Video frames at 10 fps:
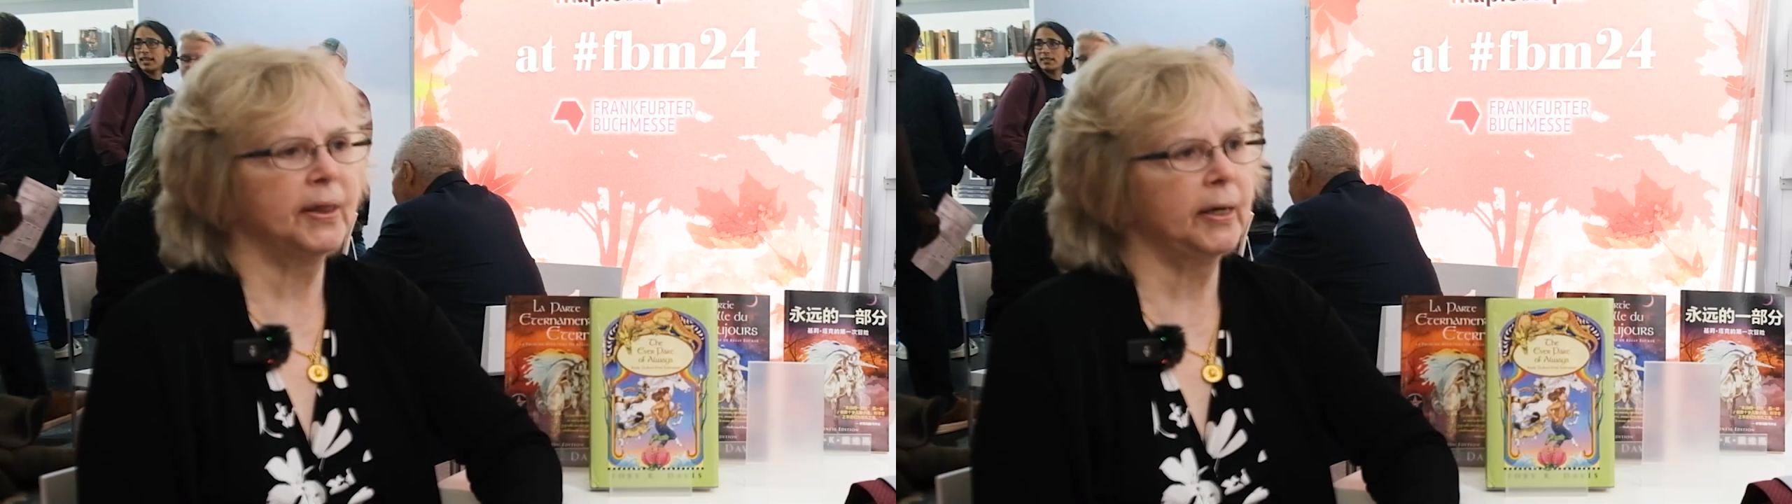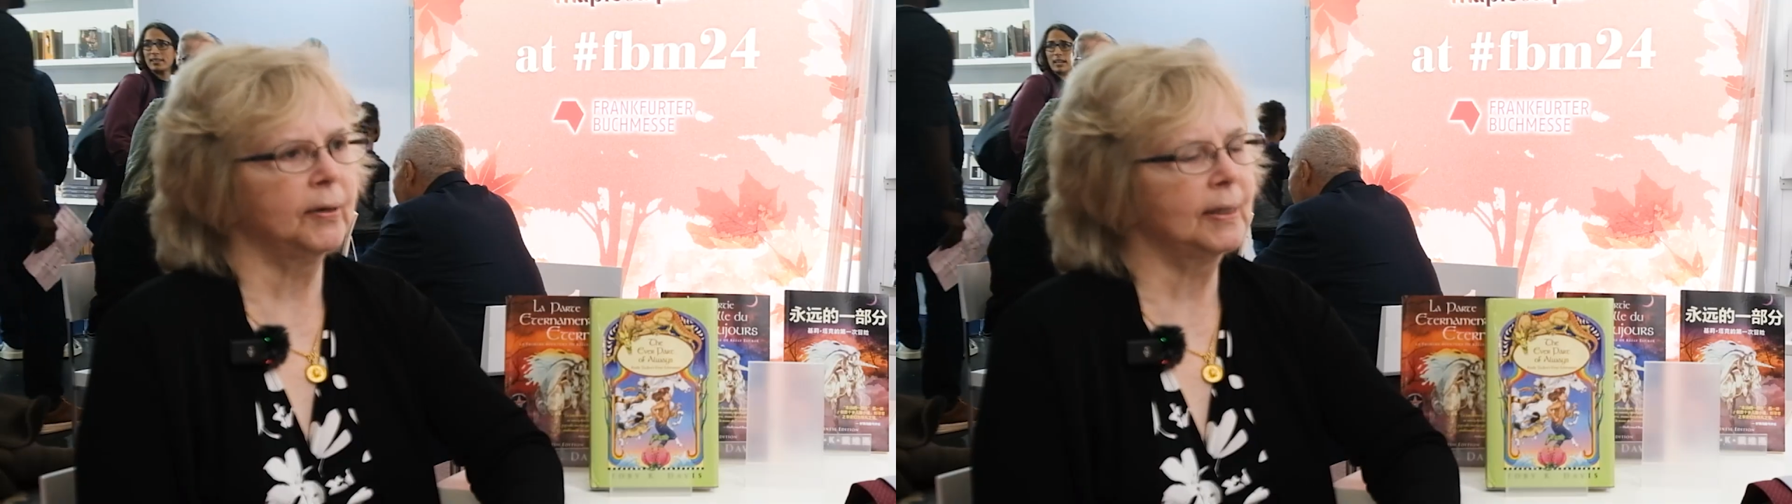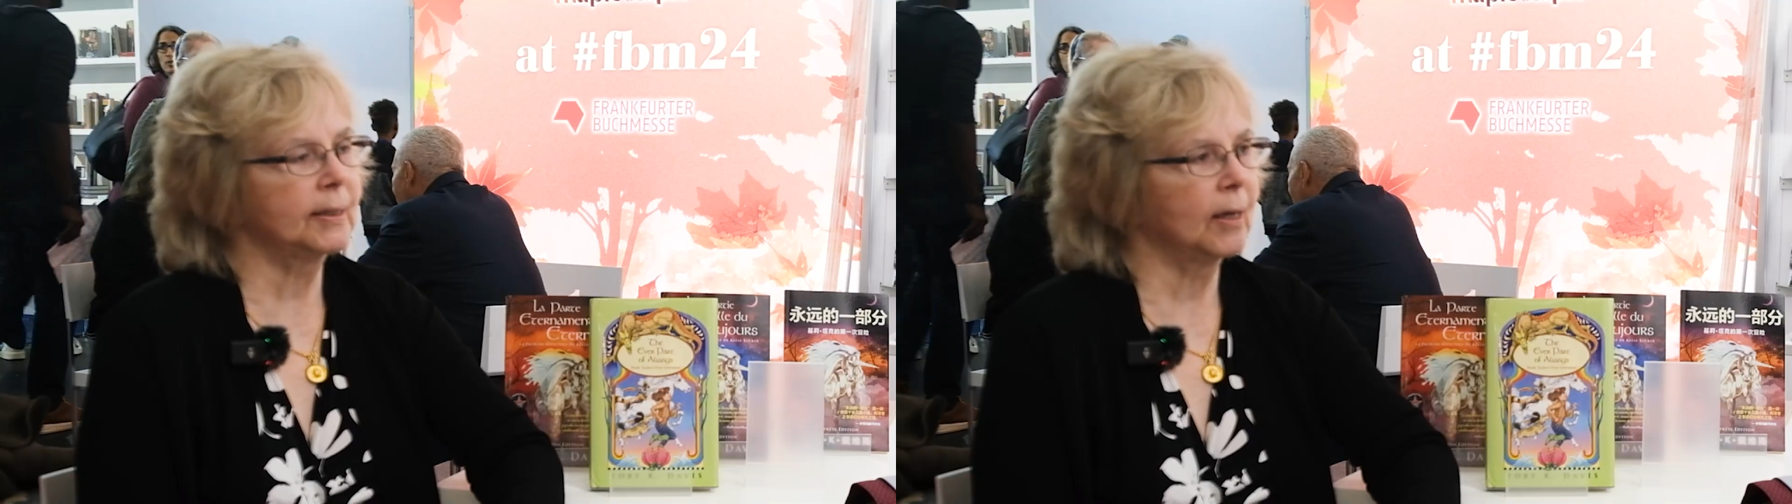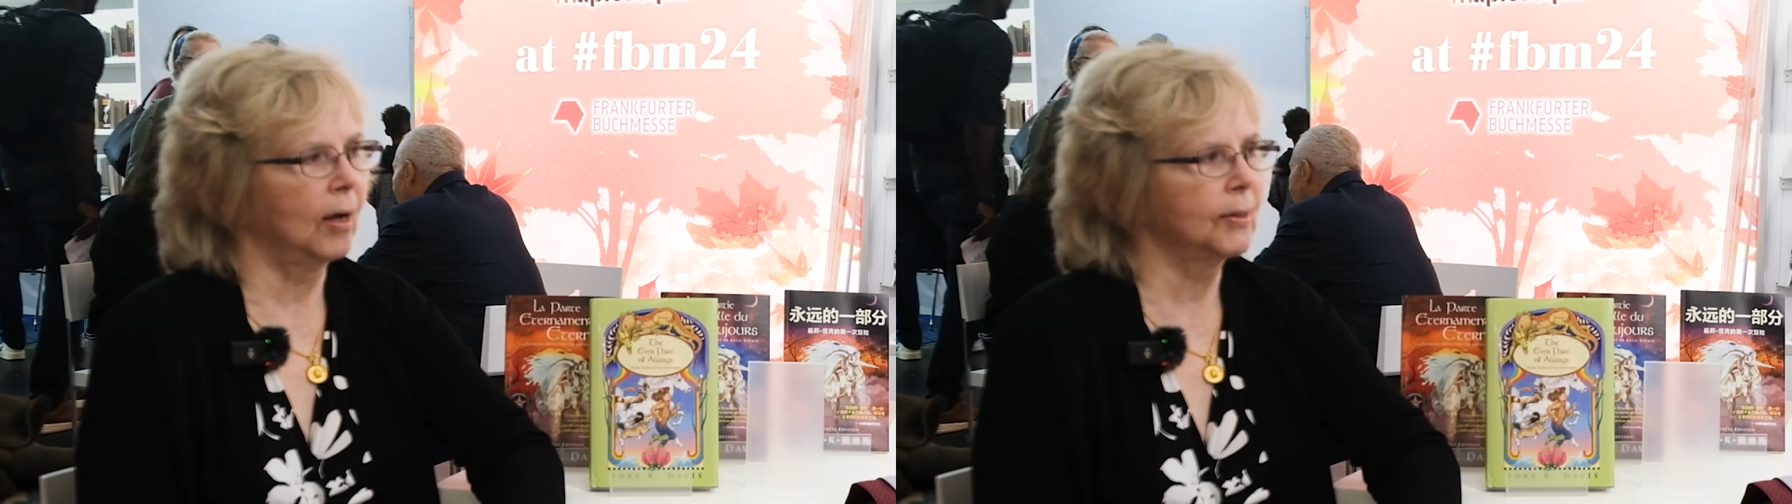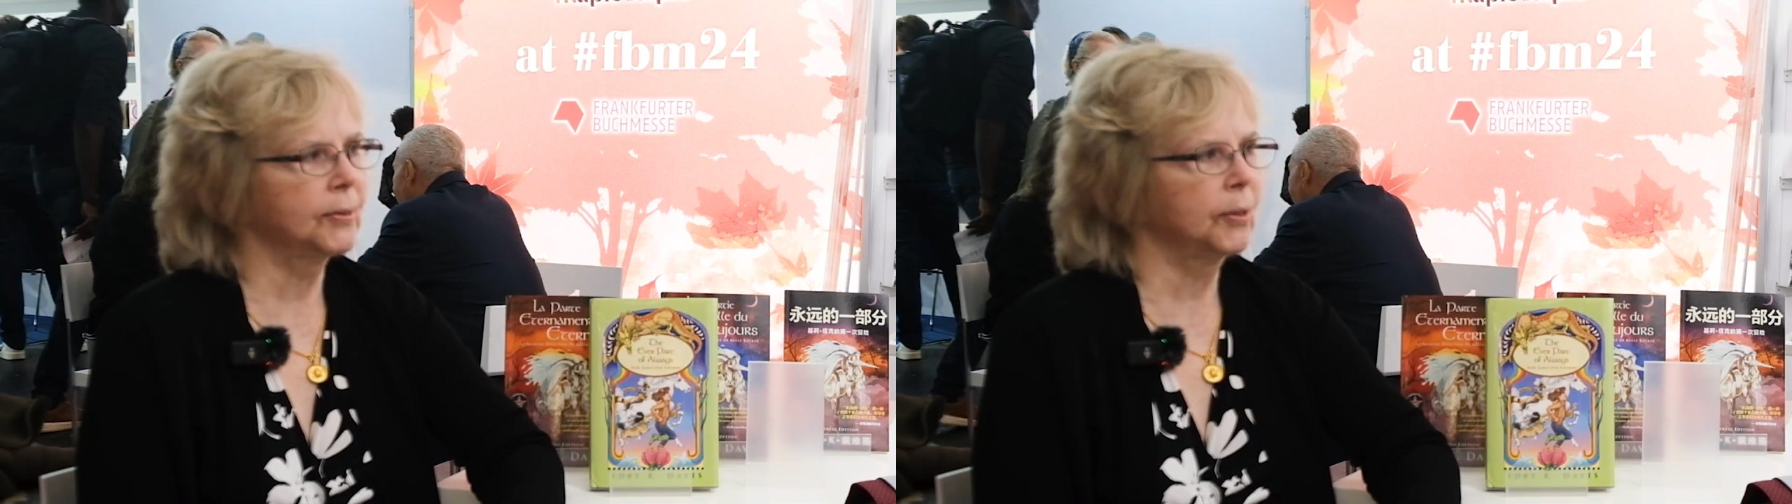there is
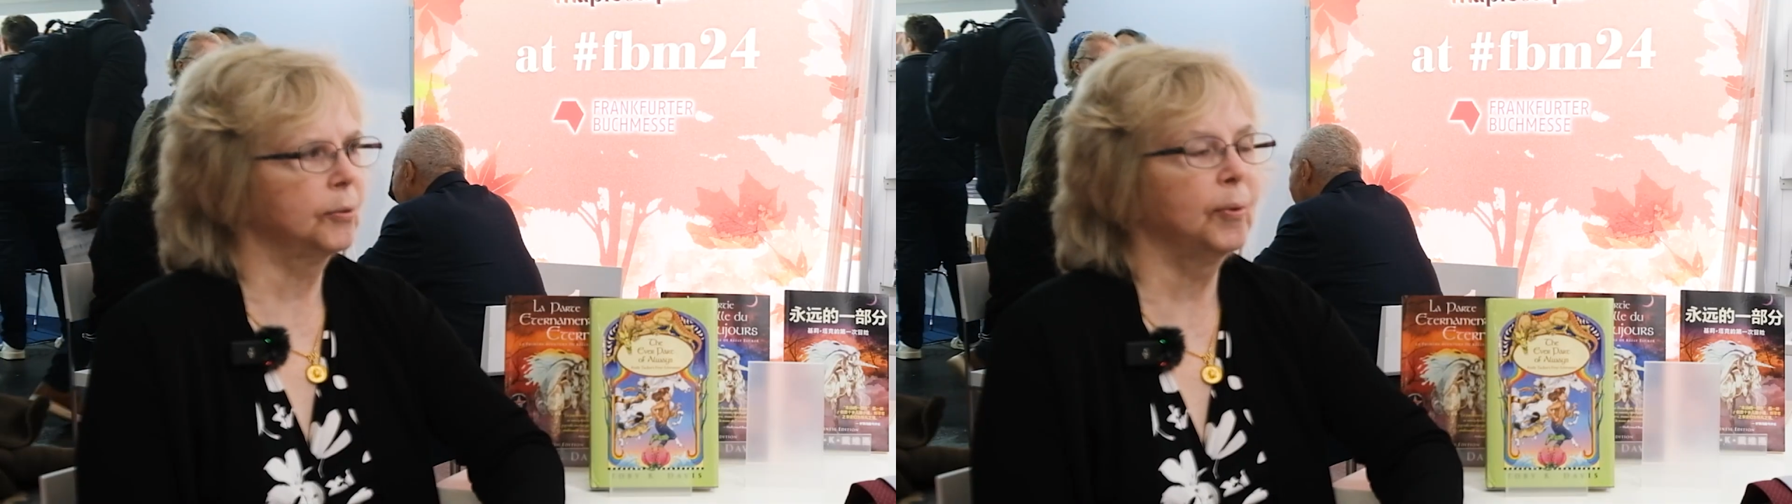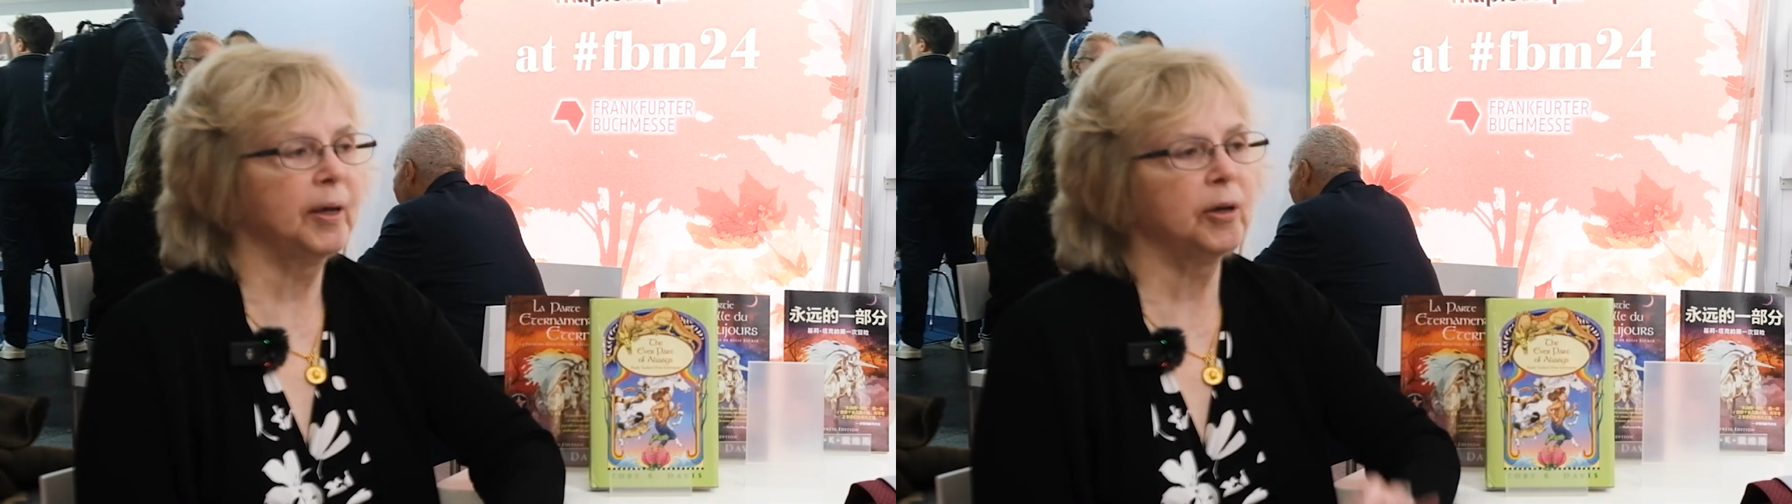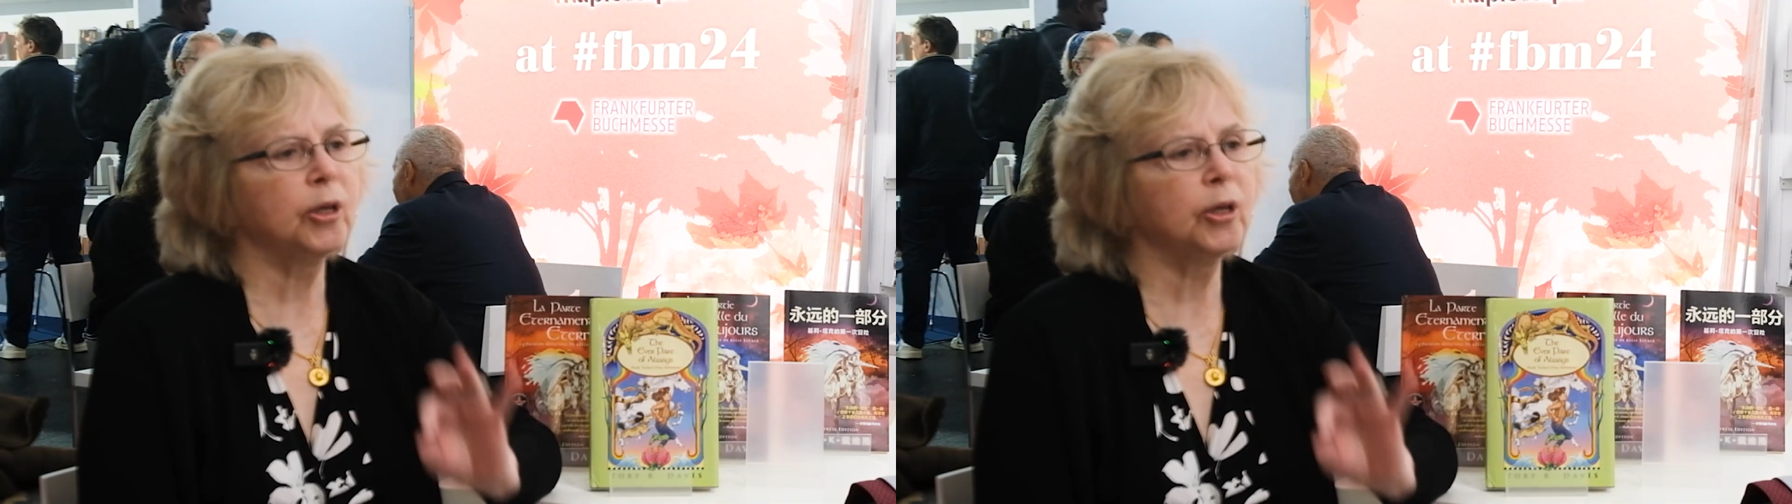also one